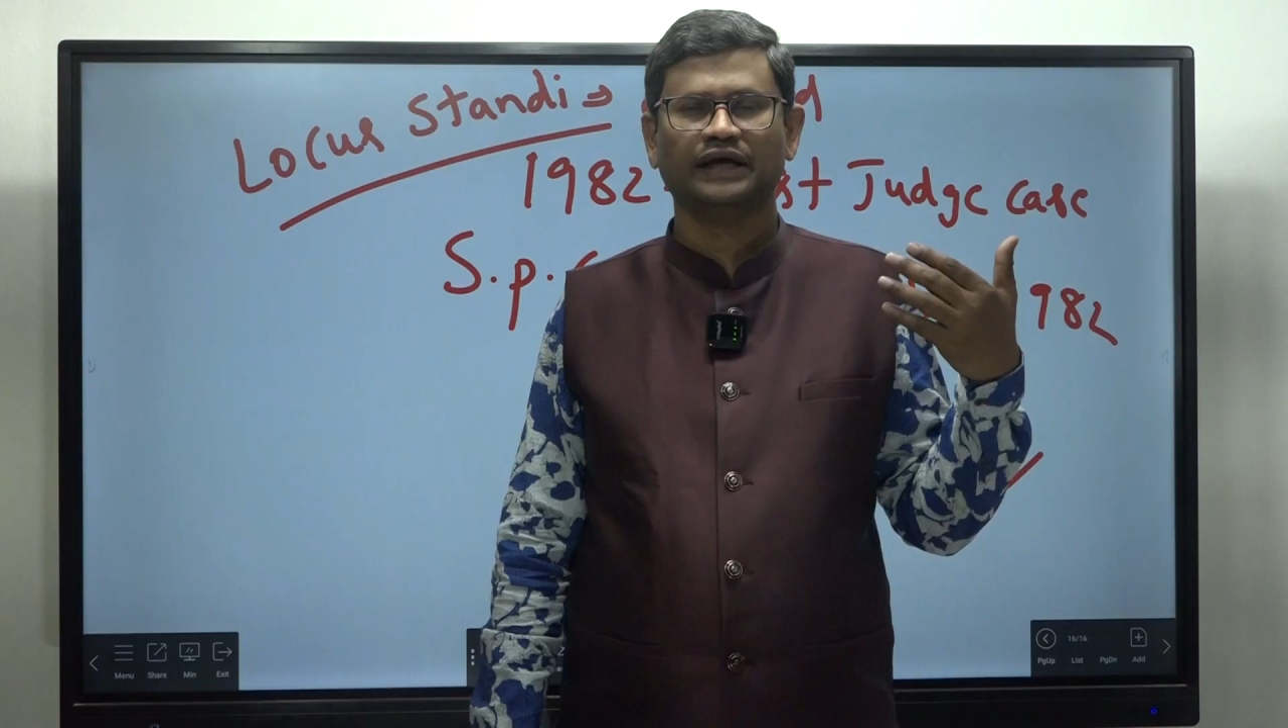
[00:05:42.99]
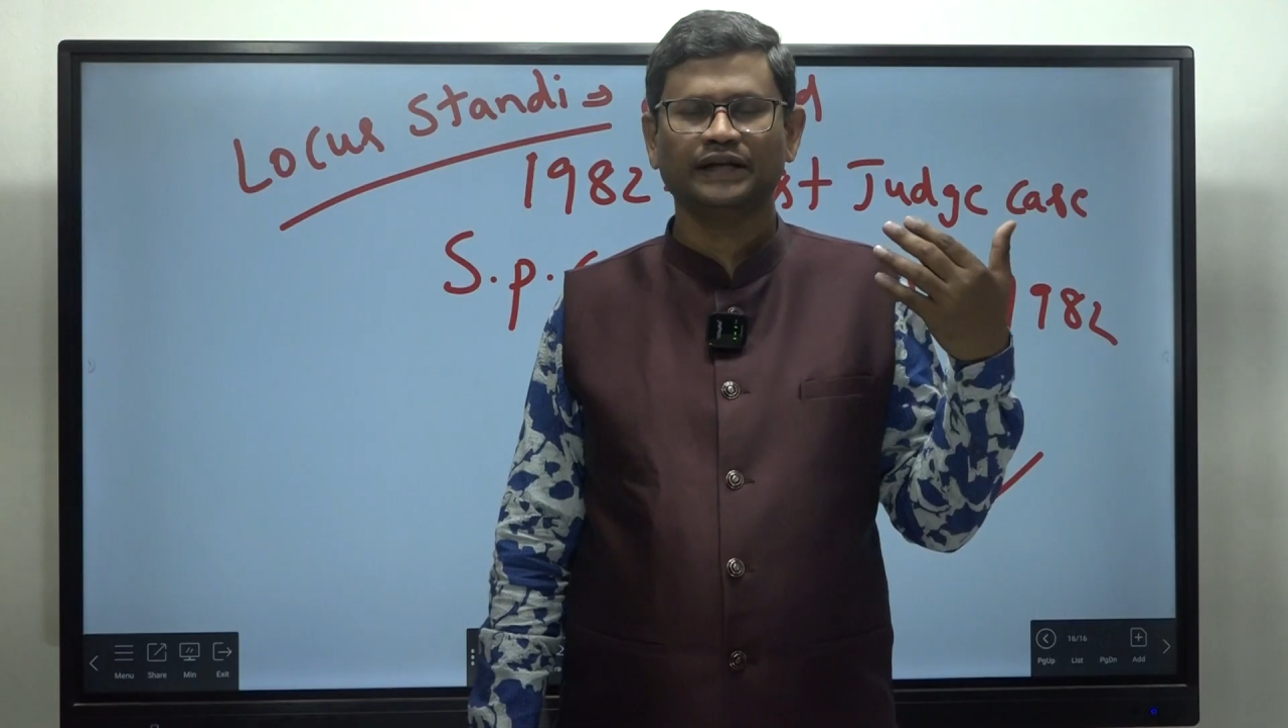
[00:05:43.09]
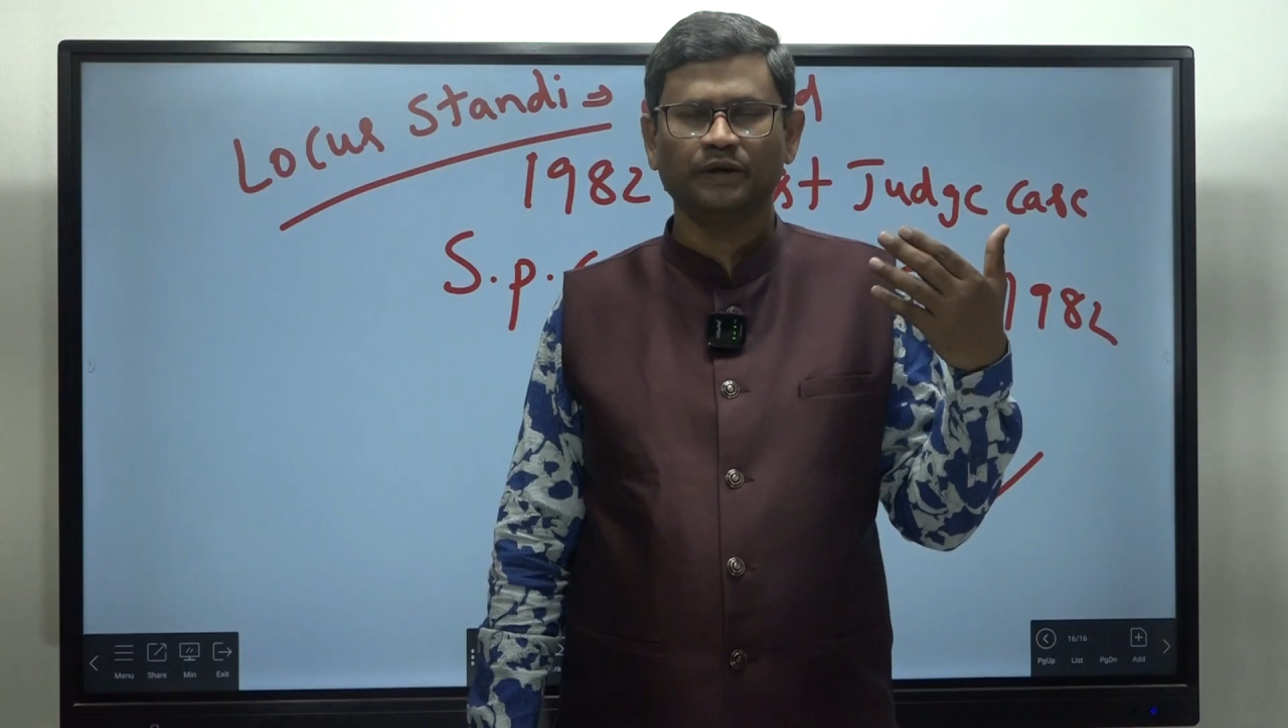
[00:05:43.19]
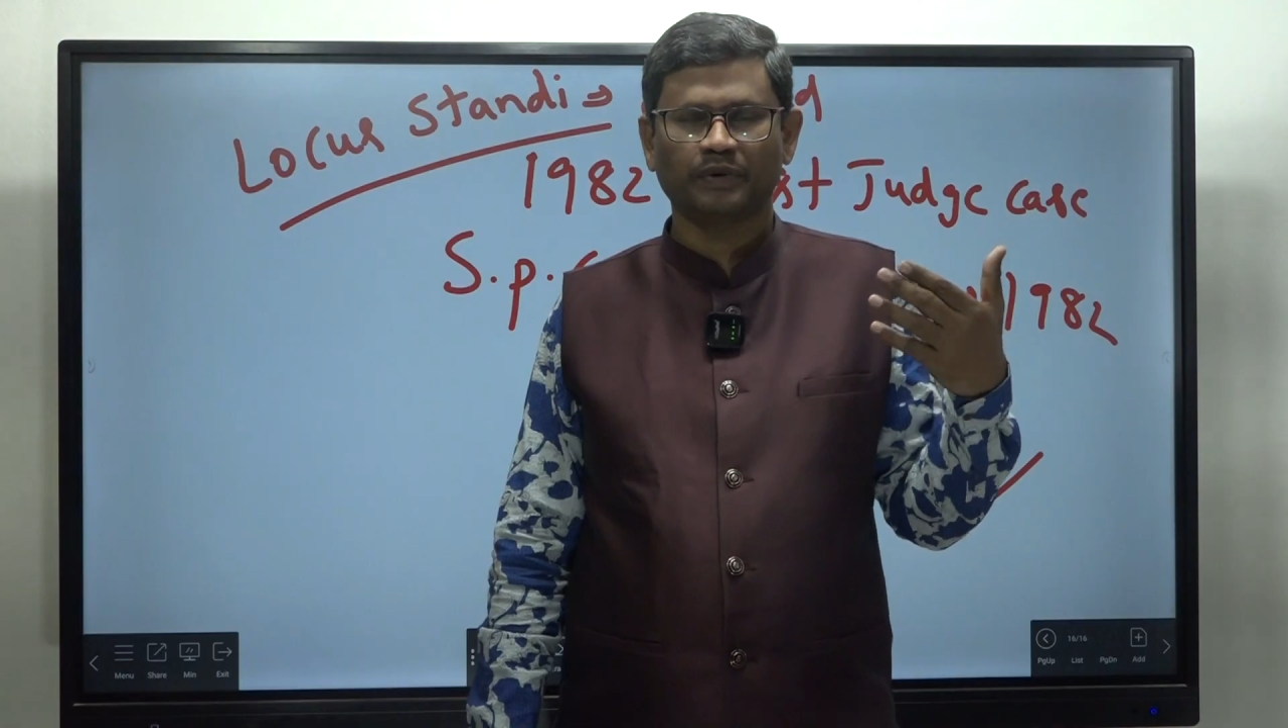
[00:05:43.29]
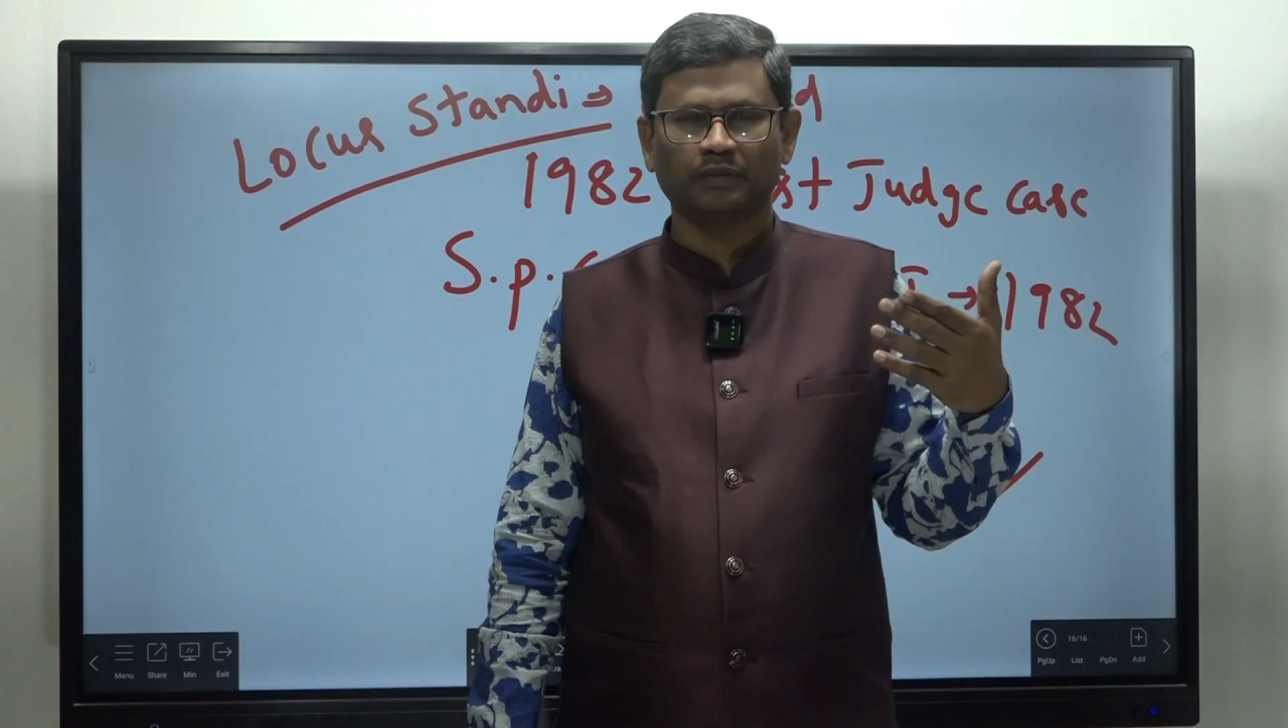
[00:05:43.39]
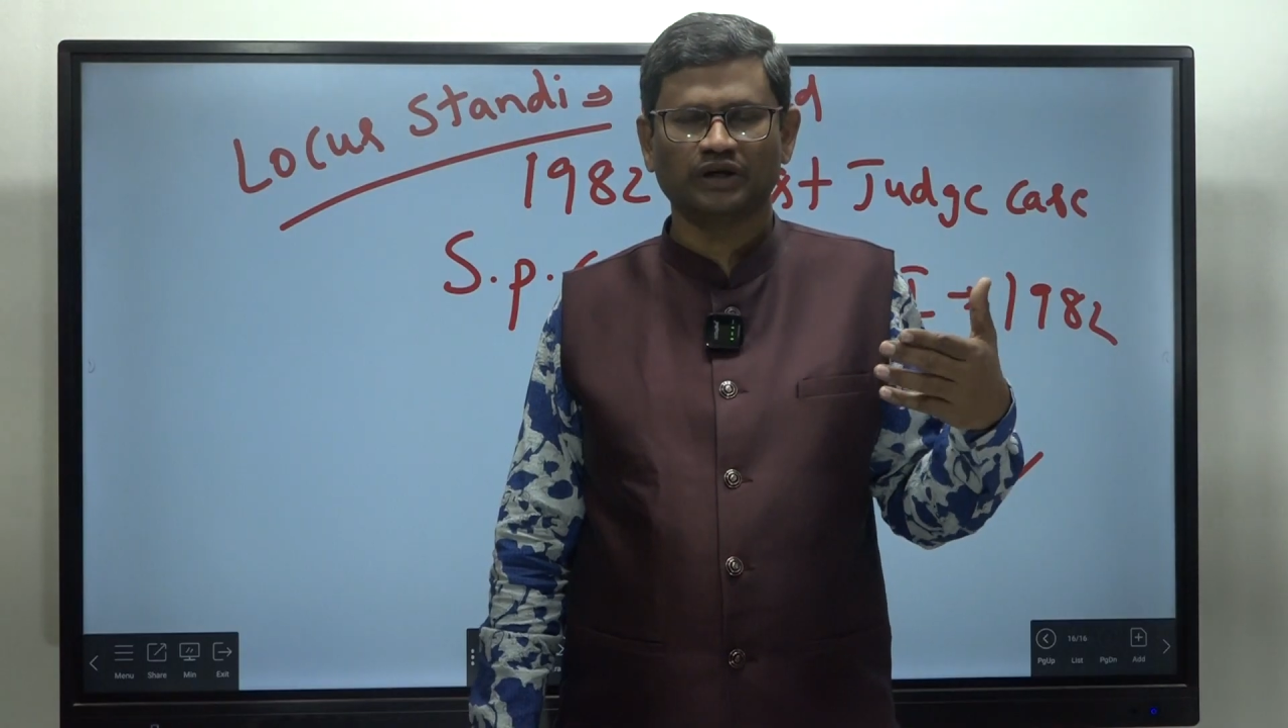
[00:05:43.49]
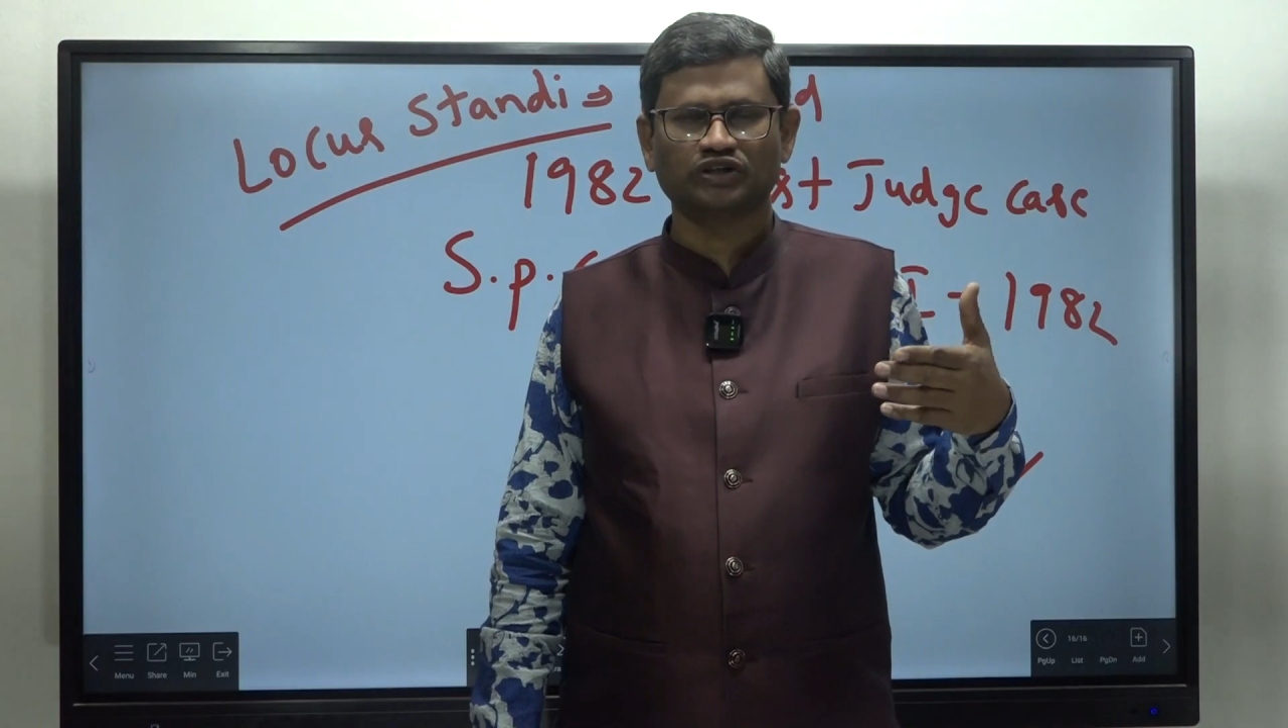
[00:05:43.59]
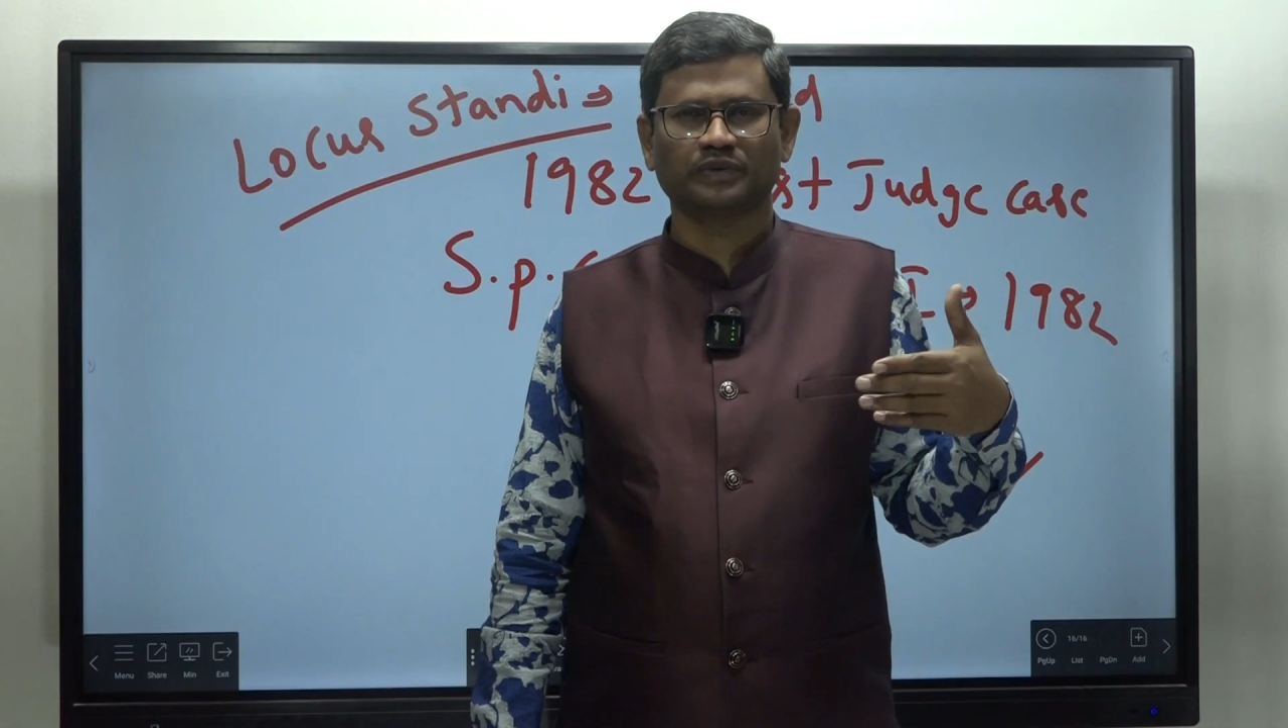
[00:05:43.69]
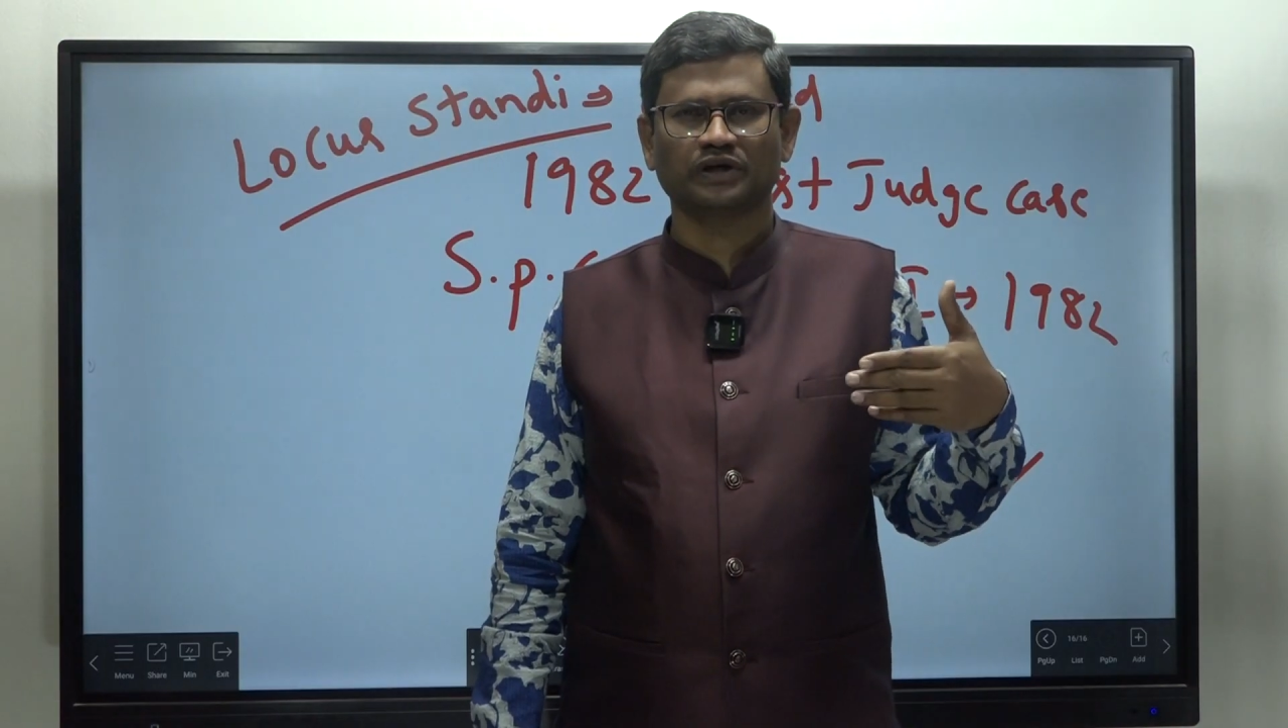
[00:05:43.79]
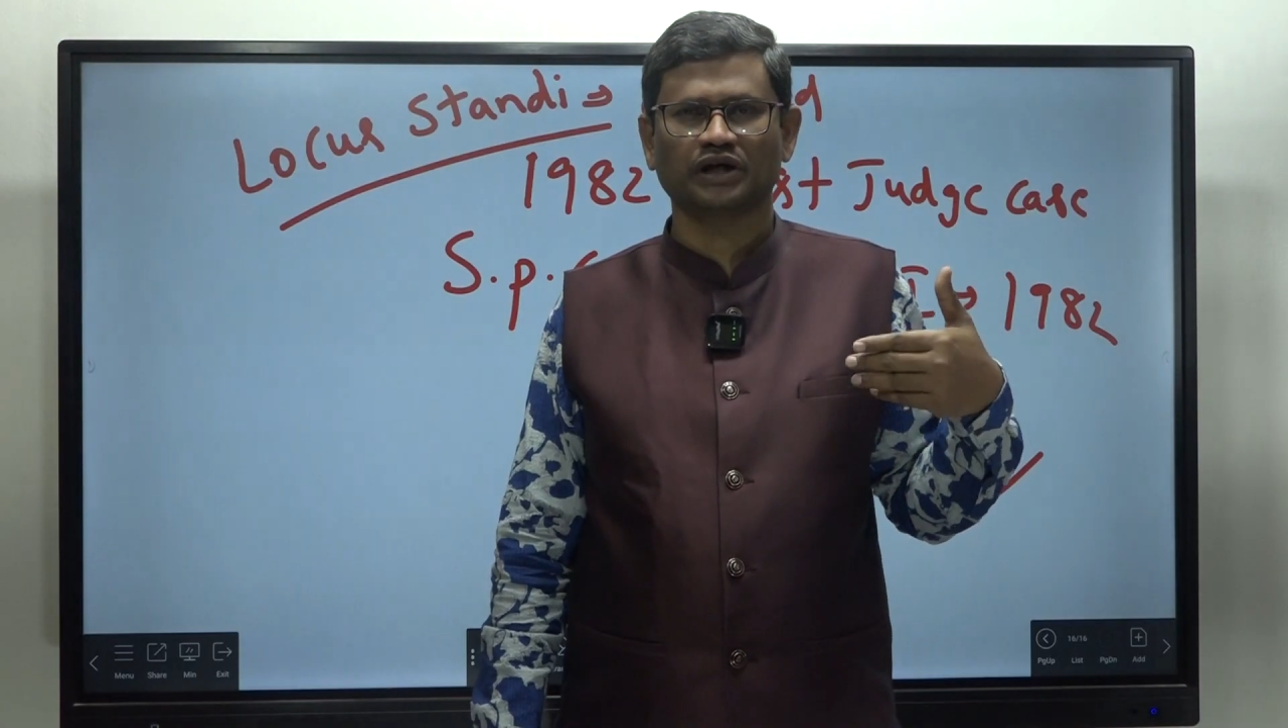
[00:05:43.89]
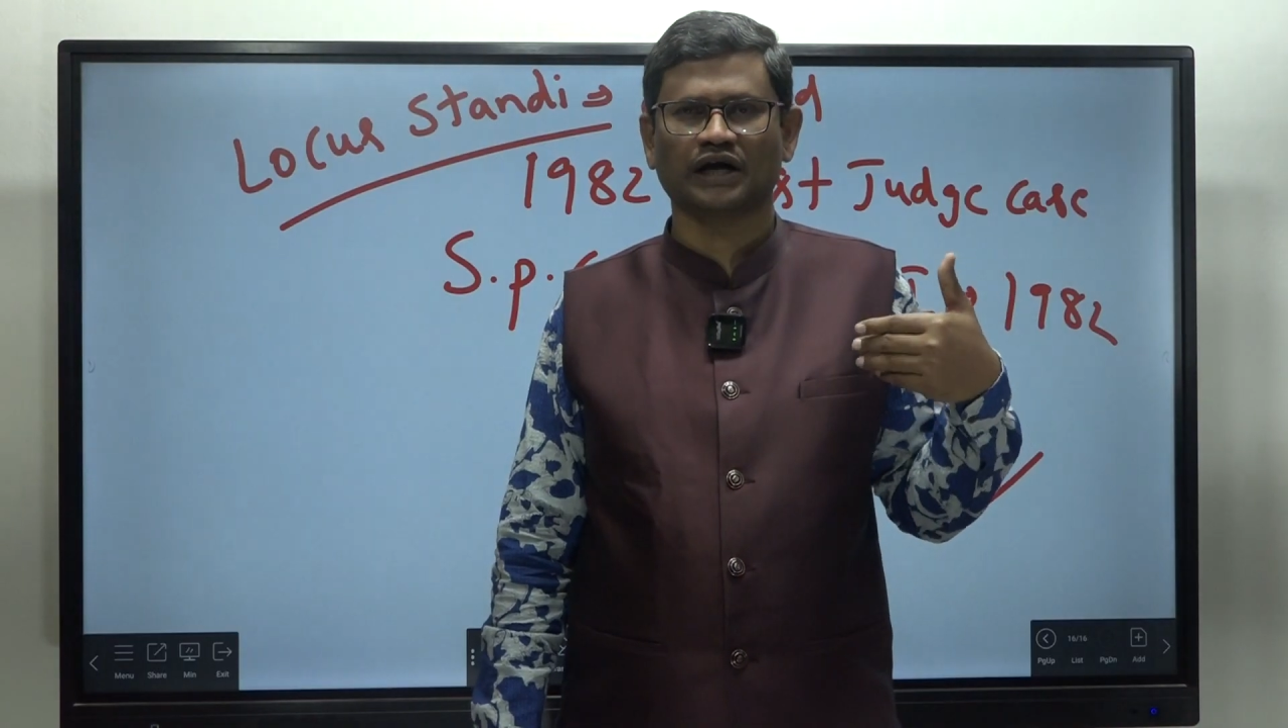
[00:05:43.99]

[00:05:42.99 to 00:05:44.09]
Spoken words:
any public spirited